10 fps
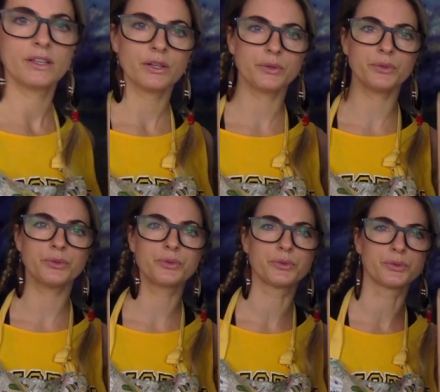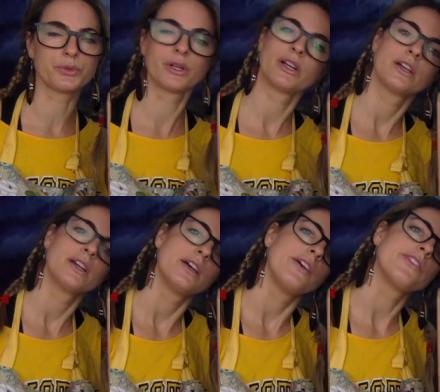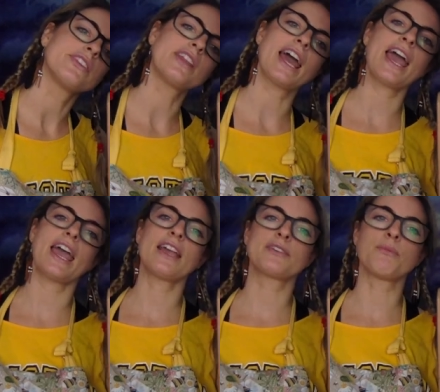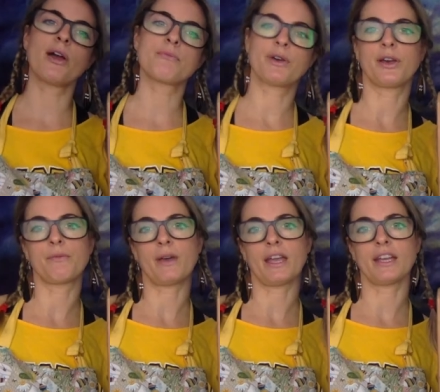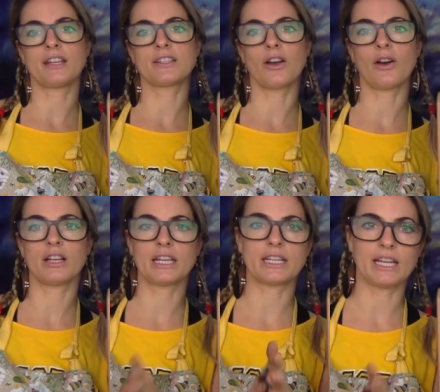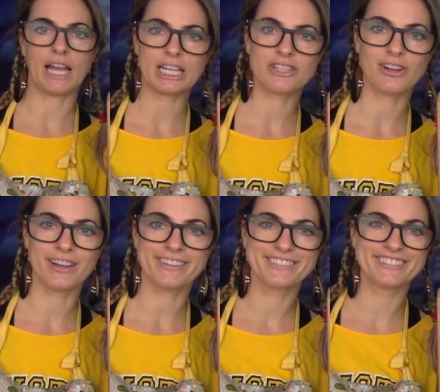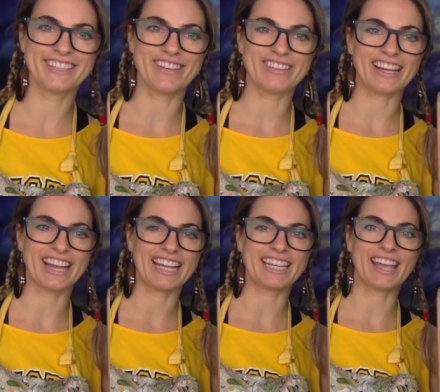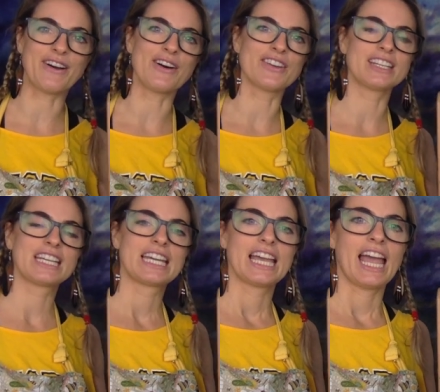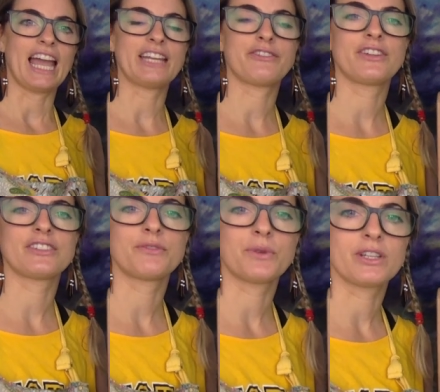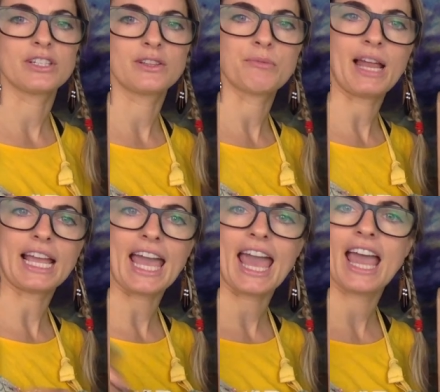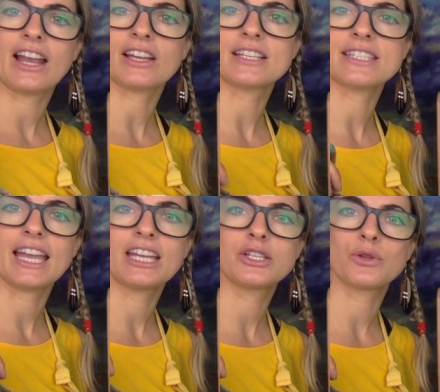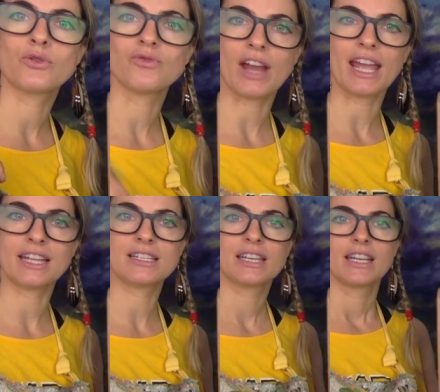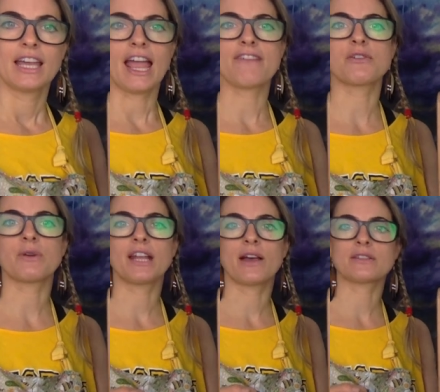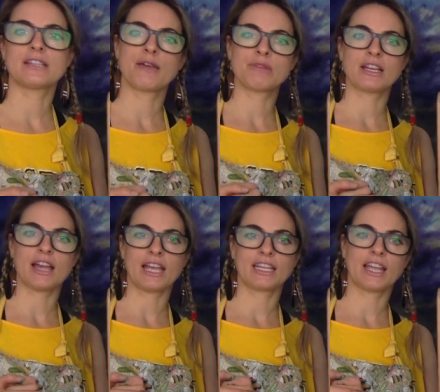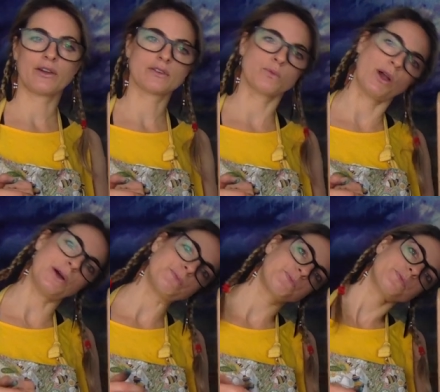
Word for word: Ooh. So there is my mermaid, Holly and Elektra. Let me know how you get on. And if you didn't want to do the black hair, like I say, do the red. Everyone else, let me know how you get on as well.